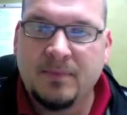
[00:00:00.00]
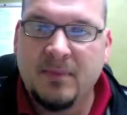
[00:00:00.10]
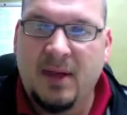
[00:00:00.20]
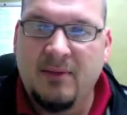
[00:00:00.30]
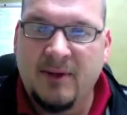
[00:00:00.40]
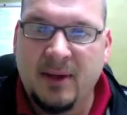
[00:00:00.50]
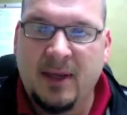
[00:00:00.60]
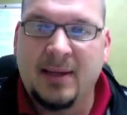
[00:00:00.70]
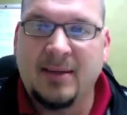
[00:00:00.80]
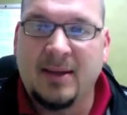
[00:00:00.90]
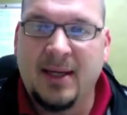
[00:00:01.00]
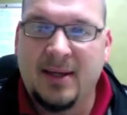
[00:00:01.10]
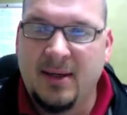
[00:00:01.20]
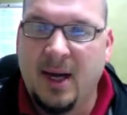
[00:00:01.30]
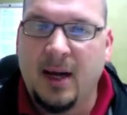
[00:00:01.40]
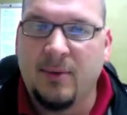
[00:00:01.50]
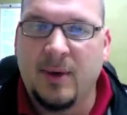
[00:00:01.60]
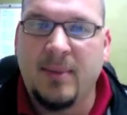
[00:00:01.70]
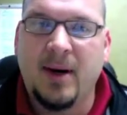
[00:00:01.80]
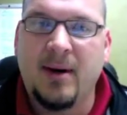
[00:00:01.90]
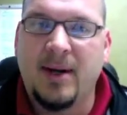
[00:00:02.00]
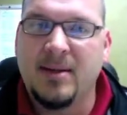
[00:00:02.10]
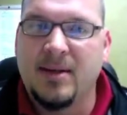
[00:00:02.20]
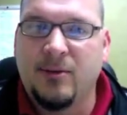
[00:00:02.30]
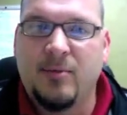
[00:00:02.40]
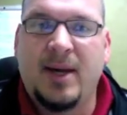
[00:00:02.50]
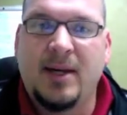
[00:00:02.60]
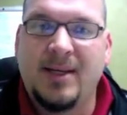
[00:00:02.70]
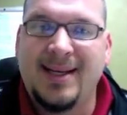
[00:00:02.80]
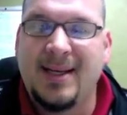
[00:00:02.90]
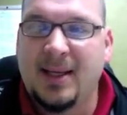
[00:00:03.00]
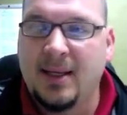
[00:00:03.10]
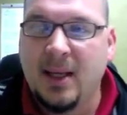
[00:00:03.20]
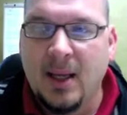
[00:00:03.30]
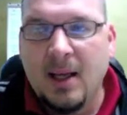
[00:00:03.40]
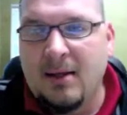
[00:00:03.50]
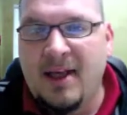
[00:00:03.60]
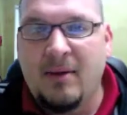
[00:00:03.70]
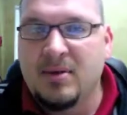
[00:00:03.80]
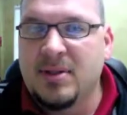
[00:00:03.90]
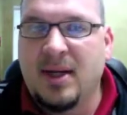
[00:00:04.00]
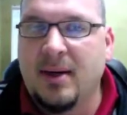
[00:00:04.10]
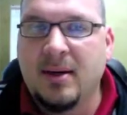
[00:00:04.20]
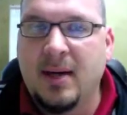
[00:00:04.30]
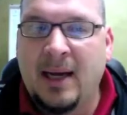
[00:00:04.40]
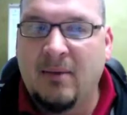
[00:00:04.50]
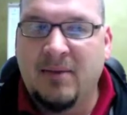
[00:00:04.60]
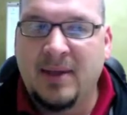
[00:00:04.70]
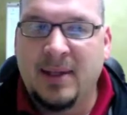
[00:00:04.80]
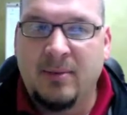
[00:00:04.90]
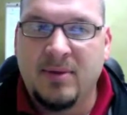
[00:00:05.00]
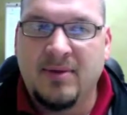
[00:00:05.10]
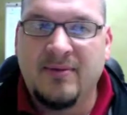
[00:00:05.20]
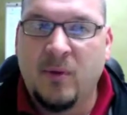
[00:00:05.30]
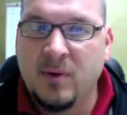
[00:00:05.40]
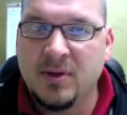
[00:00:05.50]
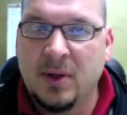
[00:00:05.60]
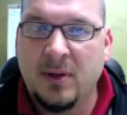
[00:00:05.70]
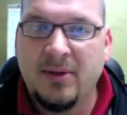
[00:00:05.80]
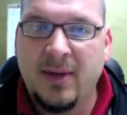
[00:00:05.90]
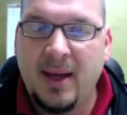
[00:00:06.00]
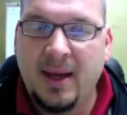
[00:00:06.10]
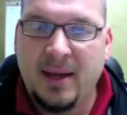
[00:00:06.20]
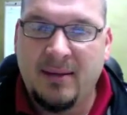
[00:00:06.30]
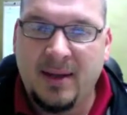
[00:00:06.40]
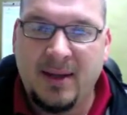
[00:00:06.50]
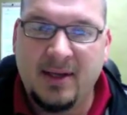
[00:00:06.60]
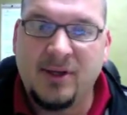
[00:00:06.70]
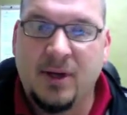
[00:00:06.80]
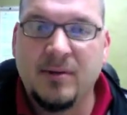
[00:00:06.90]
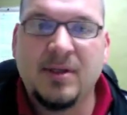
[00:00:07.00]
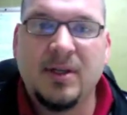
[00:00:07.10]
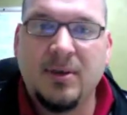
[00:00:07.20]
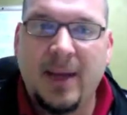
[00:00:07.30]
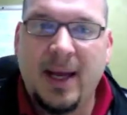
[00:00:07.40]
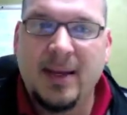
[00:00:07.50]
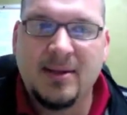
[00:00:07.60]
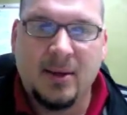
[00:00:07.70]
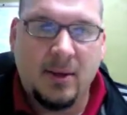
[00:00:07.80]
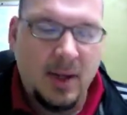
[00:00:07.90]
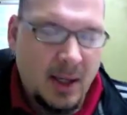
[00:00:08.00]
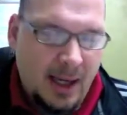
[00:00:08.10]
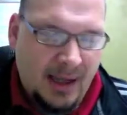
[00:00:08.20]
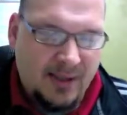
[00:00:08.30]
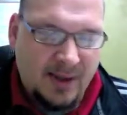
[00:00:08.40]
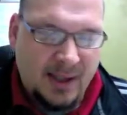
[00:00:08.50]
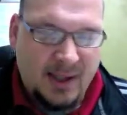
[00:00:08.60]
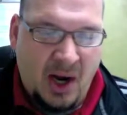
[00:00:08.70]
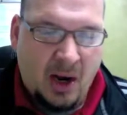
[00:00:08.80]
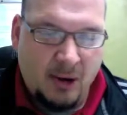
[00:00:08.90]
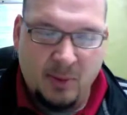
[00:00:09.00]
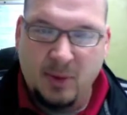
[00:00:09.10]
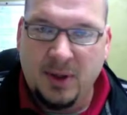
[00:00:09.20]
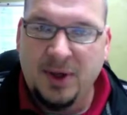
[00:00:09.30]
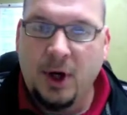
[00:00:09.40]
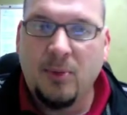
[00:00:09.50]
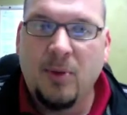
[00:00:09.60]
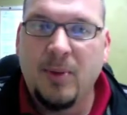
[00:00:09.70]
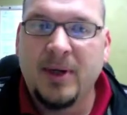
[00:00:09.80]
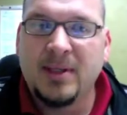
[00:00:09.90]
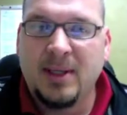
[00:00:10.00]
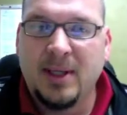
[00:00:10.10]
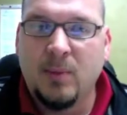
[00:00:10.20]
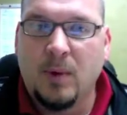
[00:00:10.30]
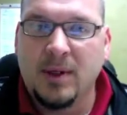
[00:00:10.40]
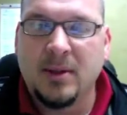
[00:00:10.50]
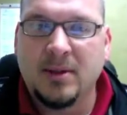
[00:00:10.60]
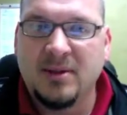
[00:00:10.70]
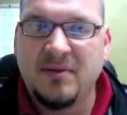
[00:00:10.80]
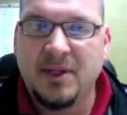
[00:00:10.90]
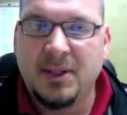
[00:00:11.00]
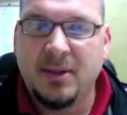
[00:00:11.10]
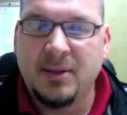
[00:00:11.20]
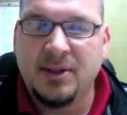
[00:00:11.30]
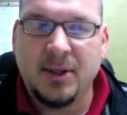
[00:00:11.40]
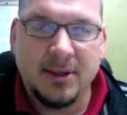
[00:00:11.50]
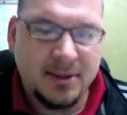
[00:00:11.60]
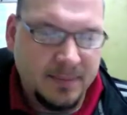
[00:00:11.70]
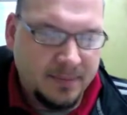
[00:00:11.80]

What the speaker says: They felt like that they could not remarry and still remain a deacon. That was I don't think that was a forced on thing. I think they chose to do that. So I think that's honorable and noble because they didn't want to cause division in the church.